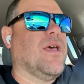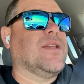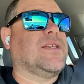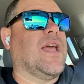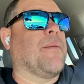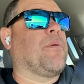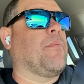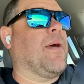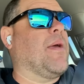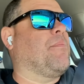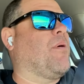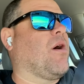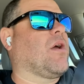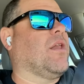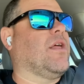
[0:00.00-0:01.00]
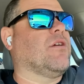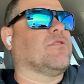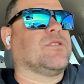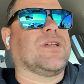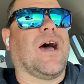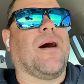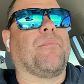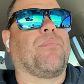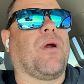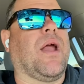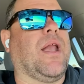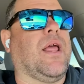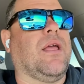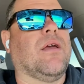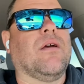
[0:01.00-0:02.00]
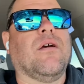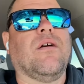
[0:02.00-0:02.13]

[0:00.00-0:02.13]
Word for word: Tampa Bay Buccaneers, Tom Brady